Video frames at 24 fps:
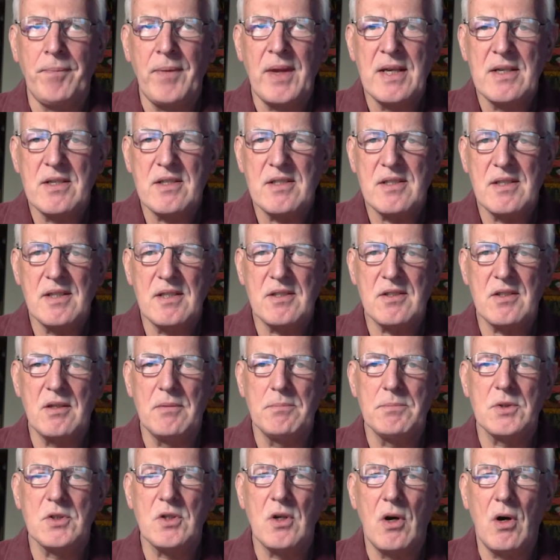
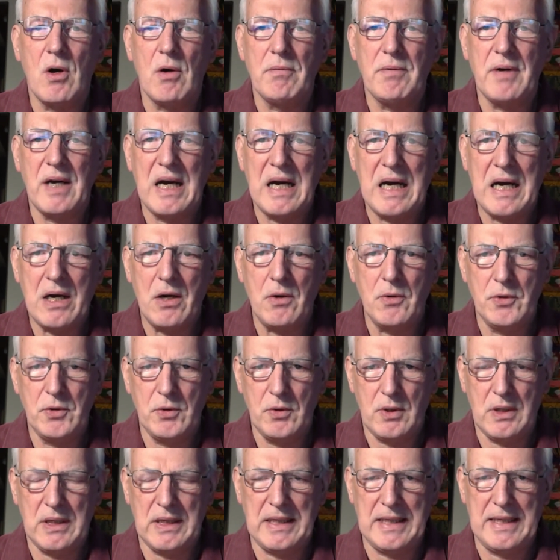Systems of how you
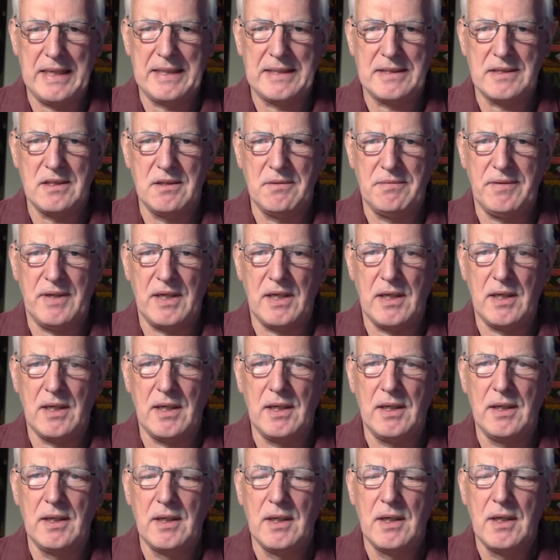classify
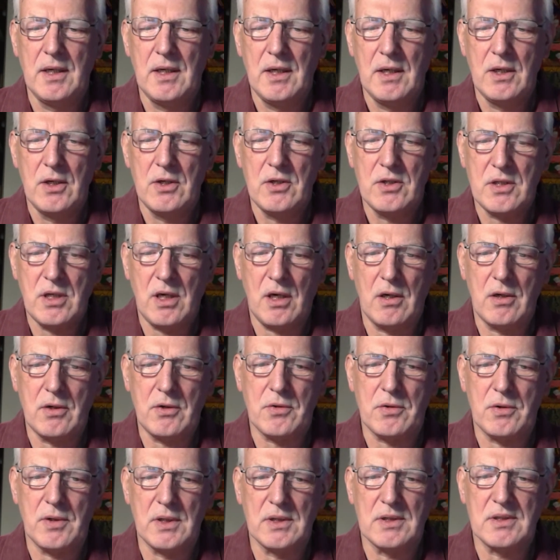
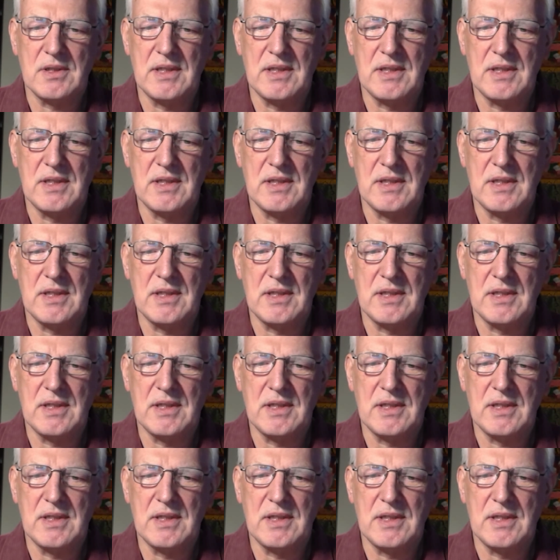tantras.